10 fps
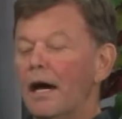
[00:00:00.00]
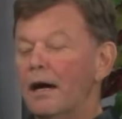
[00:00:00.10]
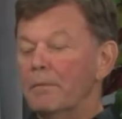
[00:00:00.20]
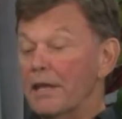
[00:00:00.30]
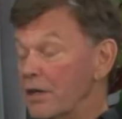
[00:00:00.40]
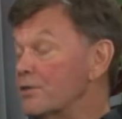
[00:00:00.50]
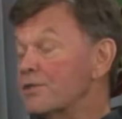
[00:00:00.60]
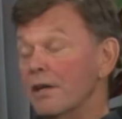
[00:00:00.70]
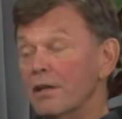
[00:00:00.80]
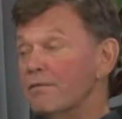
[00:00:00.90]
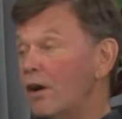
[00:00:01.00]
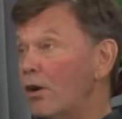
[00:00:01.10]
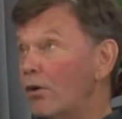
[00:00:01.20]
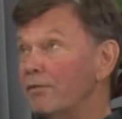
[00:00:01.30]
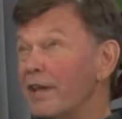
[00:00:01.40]
And they're still
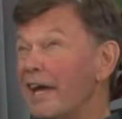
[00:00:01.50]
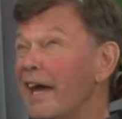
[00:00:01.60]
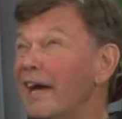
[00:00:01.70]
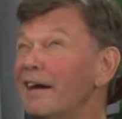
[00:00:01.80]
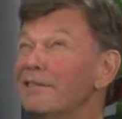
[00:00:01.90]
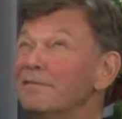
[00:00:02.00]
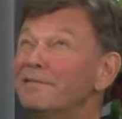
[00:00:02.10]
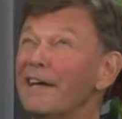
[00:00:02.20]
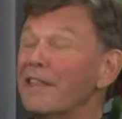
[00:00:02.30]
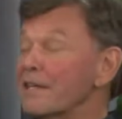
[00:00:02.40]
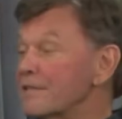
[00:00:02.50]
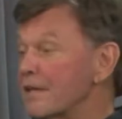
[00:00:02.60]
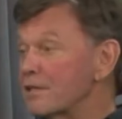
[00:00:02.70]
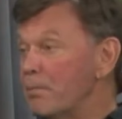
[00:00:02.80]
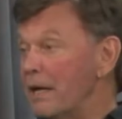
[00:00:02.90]
involved. They have, I think,
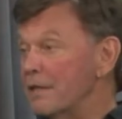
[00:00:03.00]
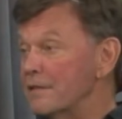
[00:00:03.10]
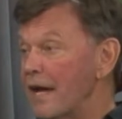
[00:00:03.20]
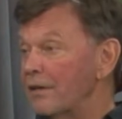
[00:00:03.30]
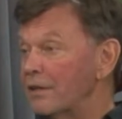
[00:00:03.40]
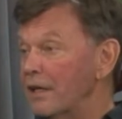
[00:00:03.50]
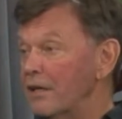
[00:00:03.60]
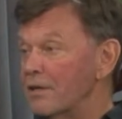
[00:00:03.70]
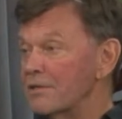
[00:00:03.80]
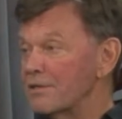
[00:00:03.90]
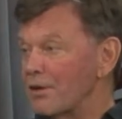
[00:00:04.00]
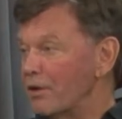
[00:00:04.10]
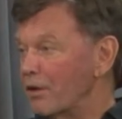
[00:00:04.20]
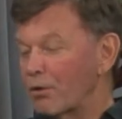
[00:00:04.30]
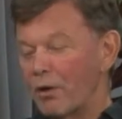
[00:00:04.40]
6 beds out there, so
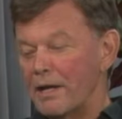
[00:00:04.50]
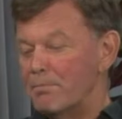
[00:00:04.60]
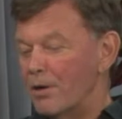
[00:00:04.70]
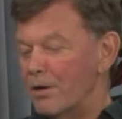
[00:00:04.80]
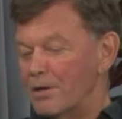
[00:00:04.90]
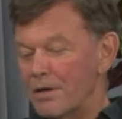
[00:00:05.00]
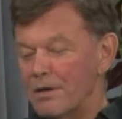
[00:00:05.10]
they're a great partner.